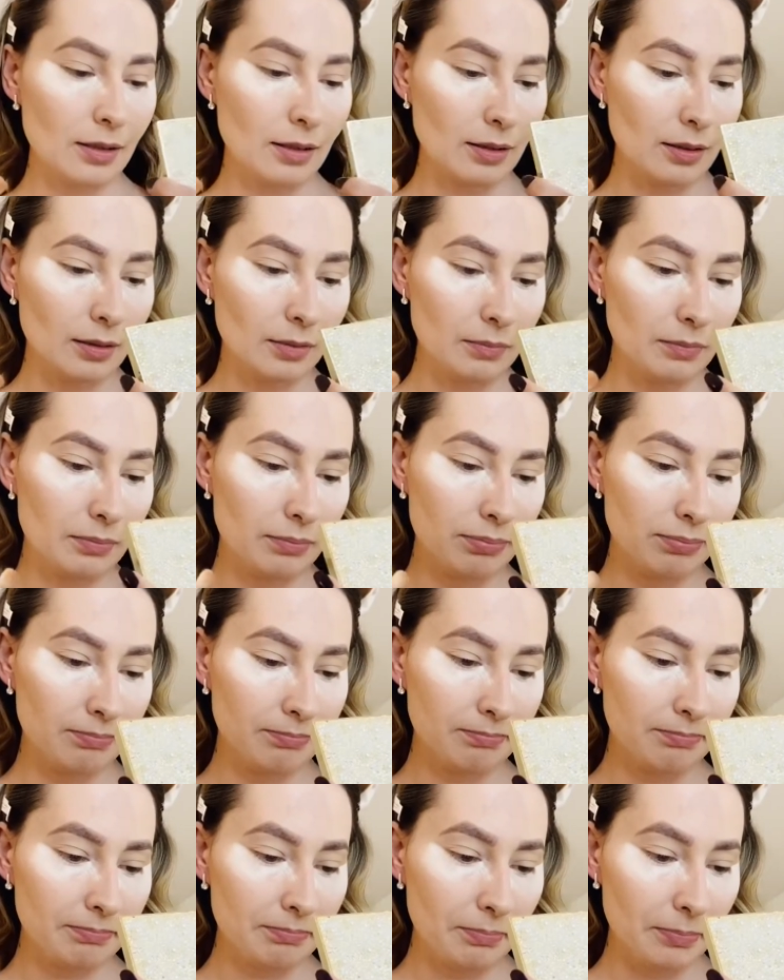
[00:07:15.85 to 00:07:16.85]

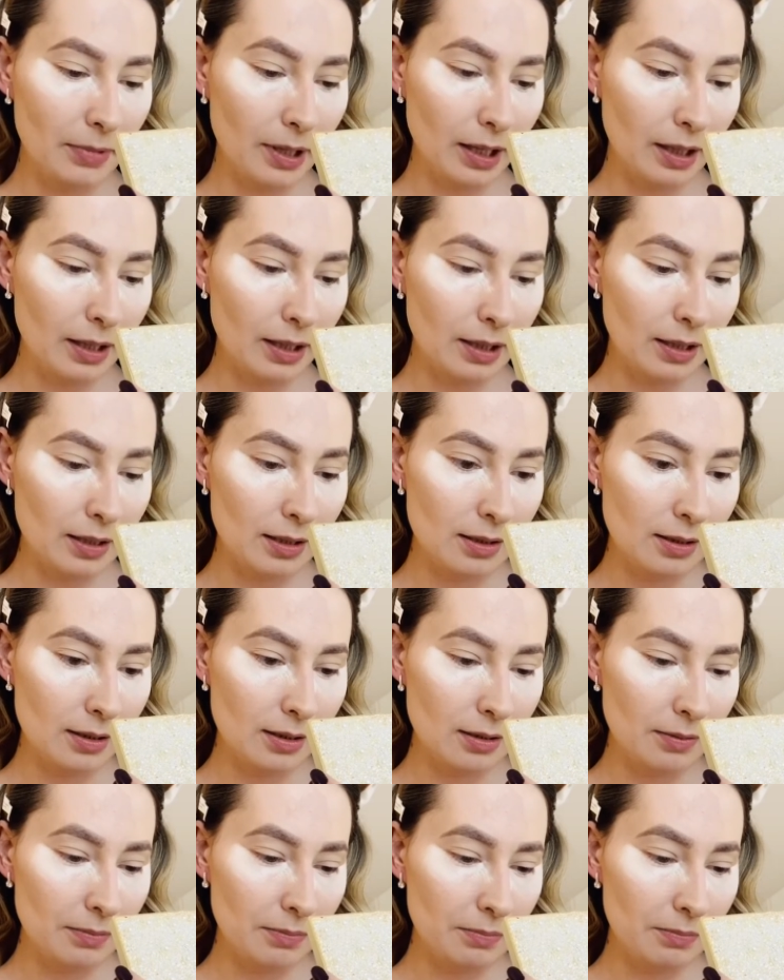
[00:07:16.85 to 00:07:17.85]
I think
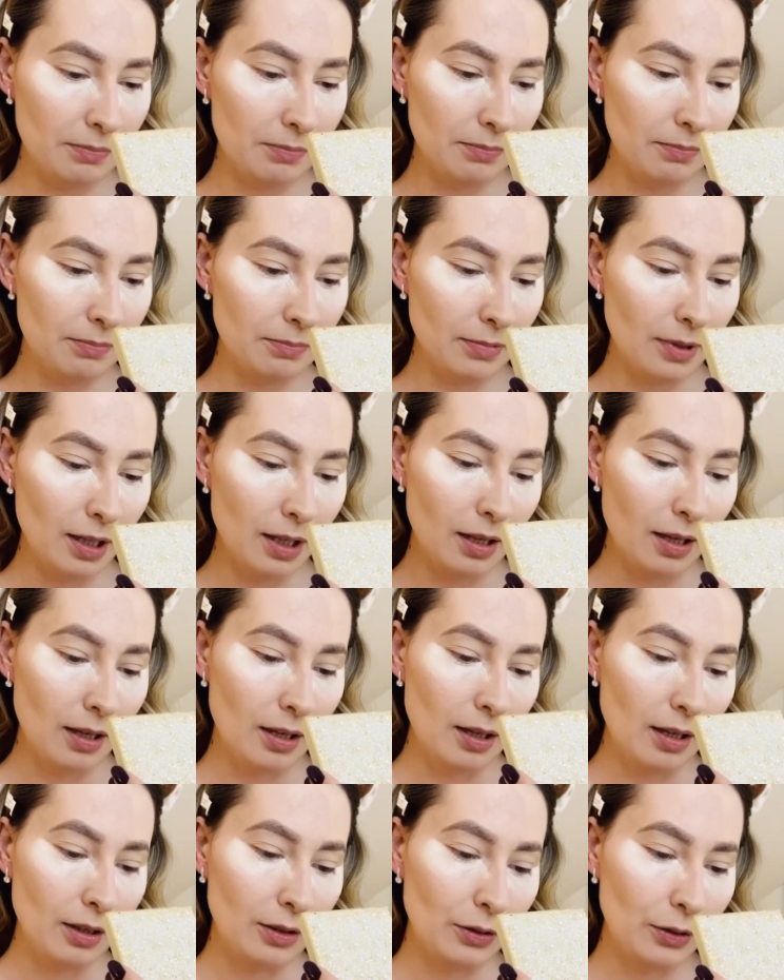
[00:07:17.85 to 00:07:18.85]
it's
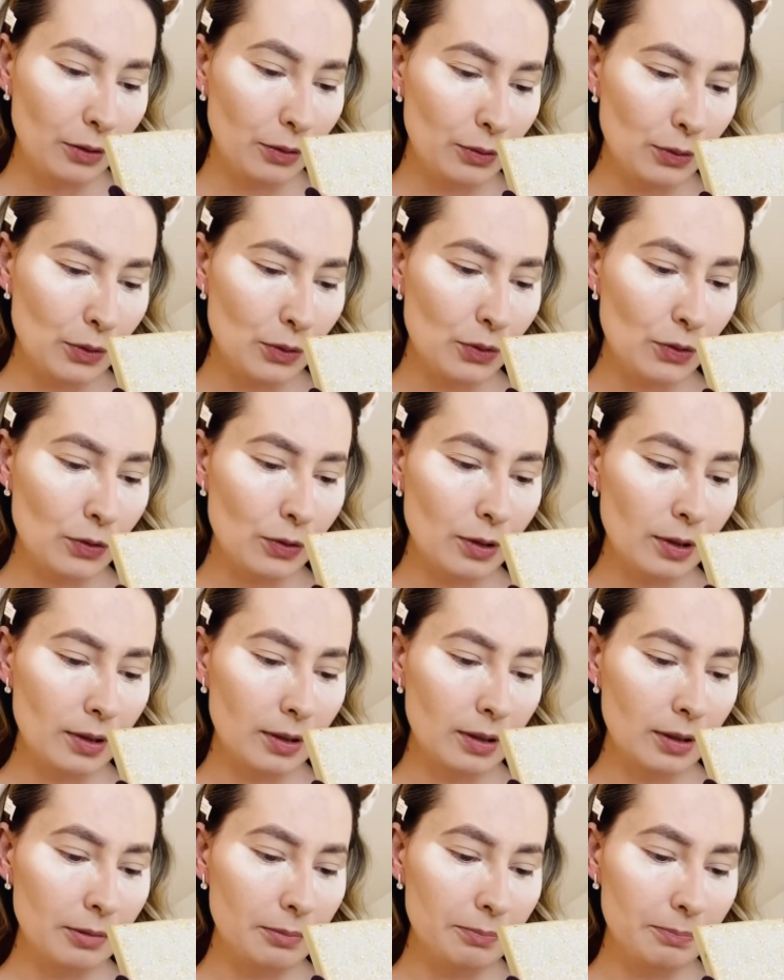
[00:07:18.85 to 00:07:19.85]

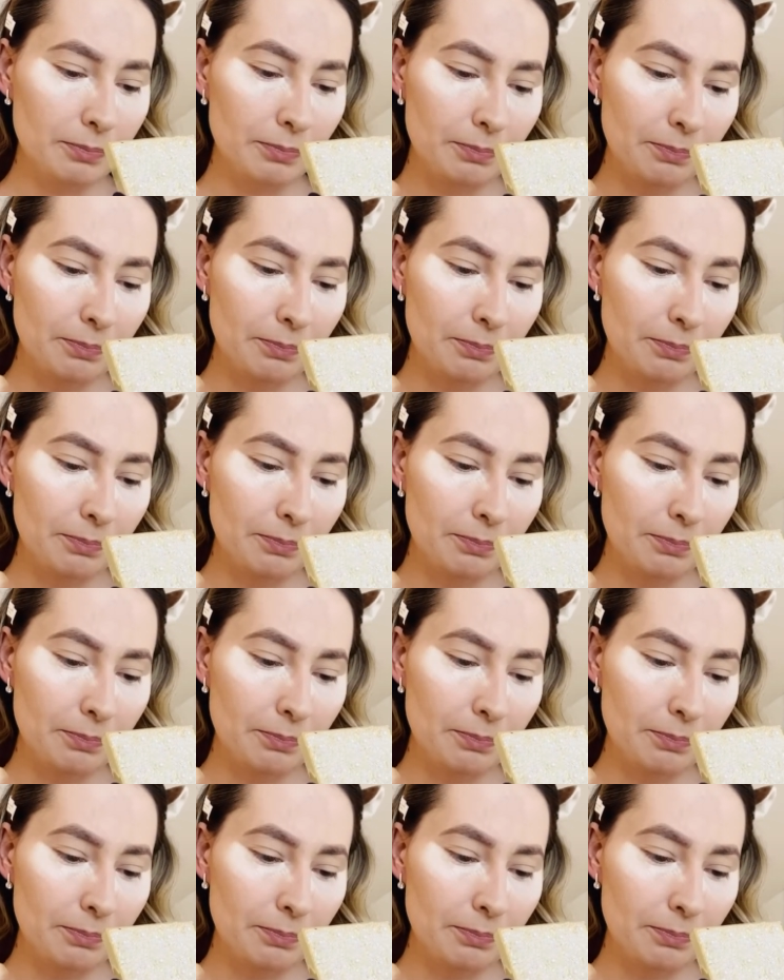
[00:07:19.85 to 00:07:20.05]
neutral